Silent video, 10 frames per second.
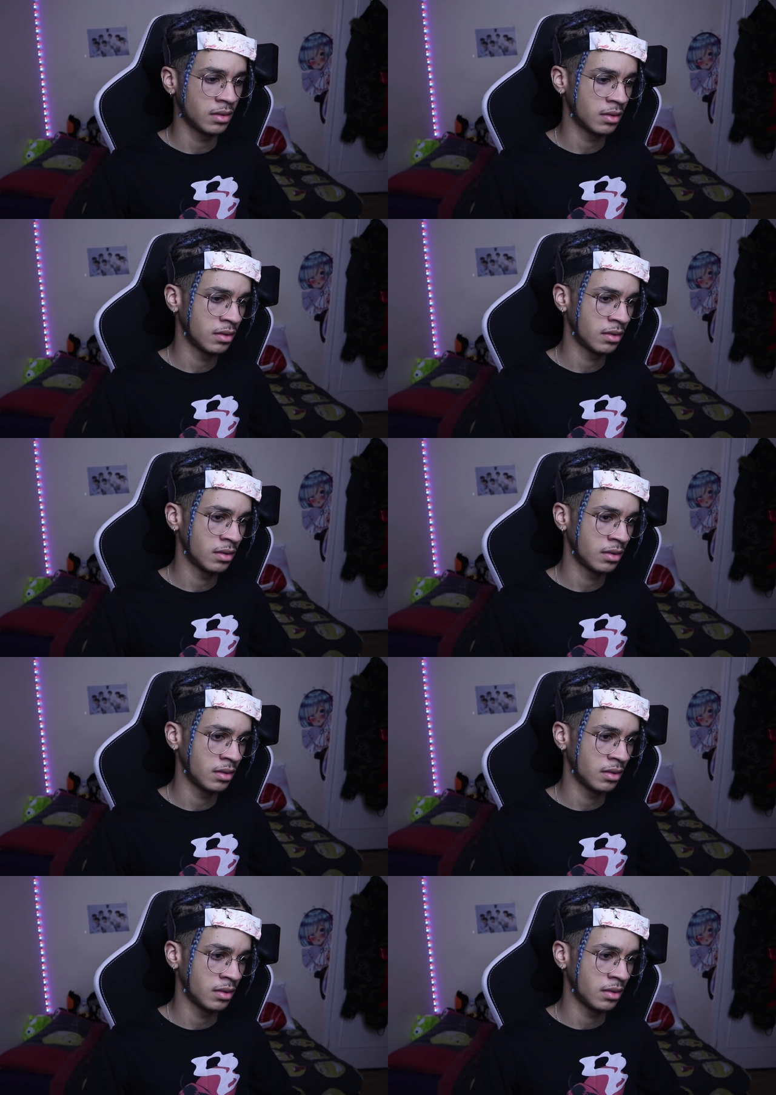
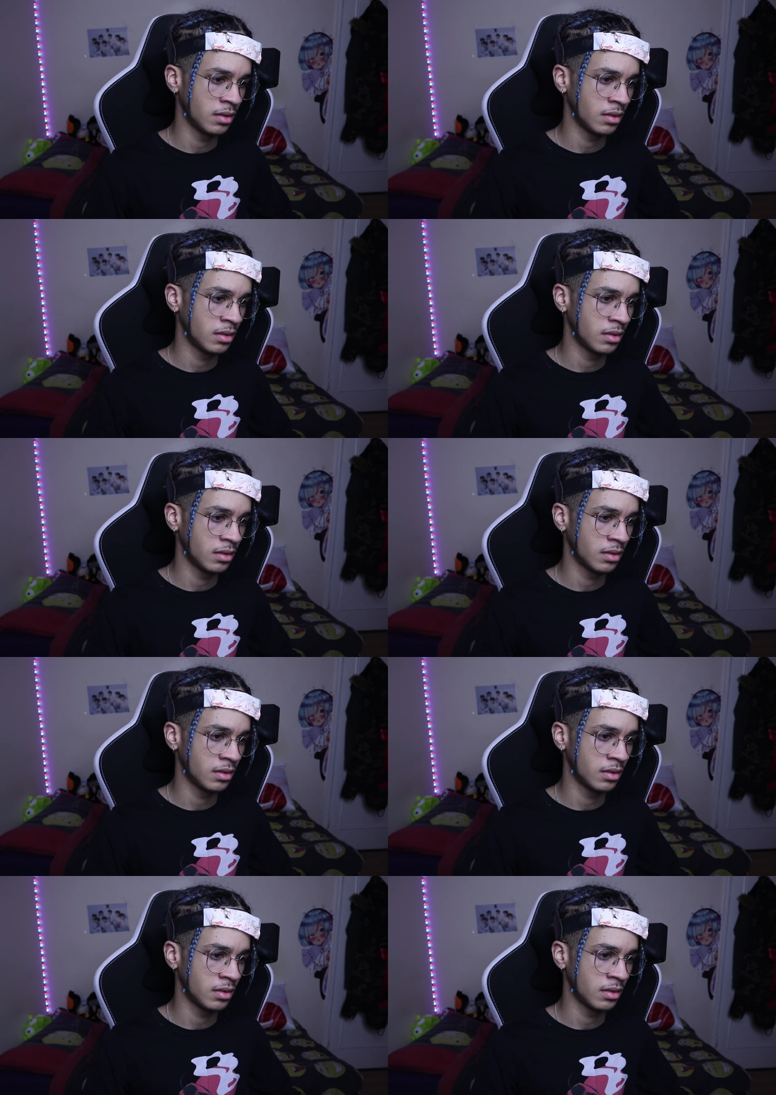
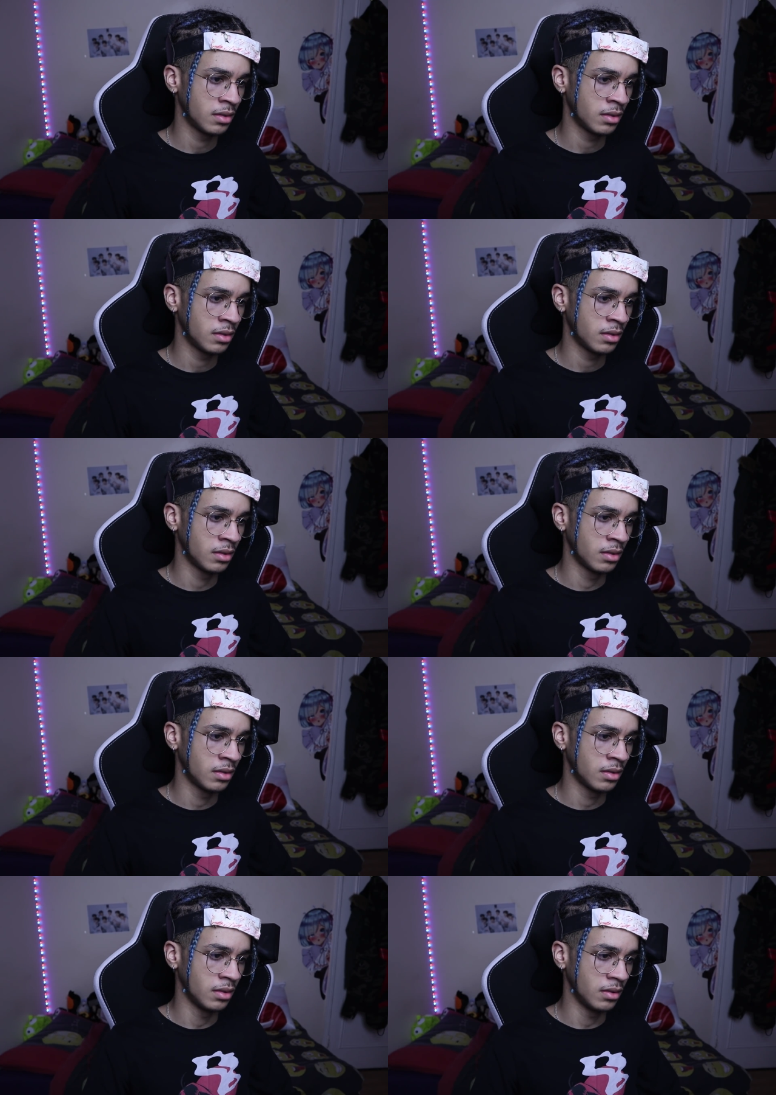
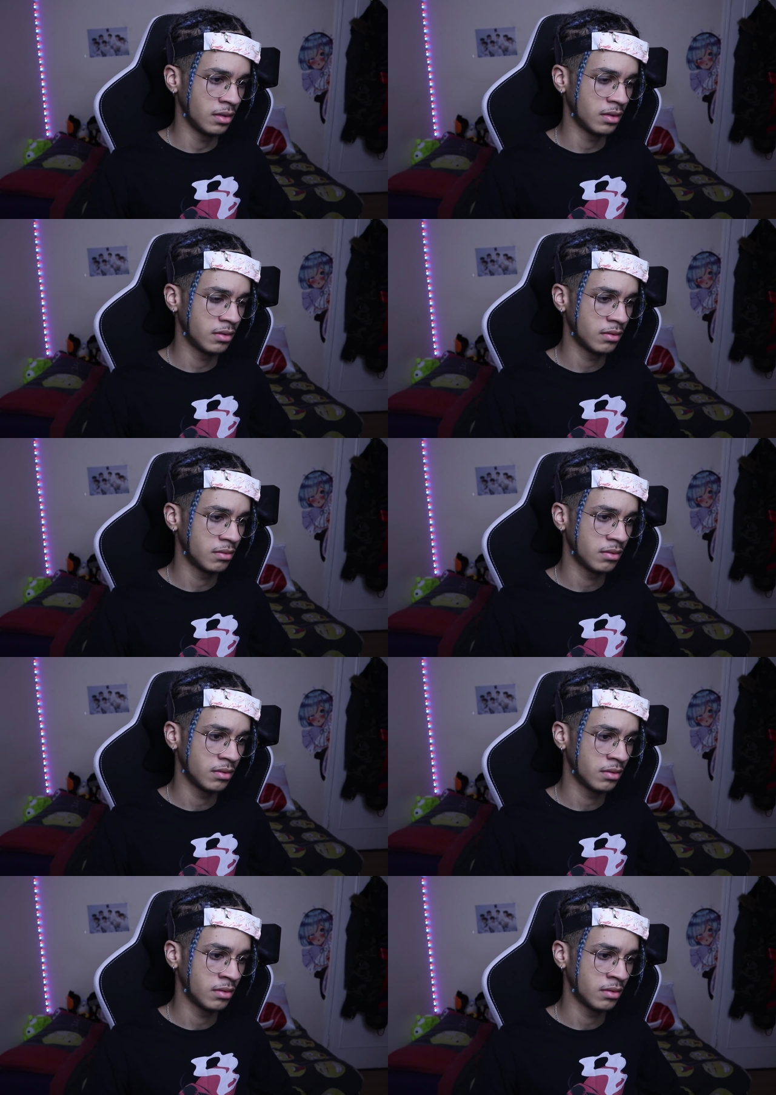[no speech]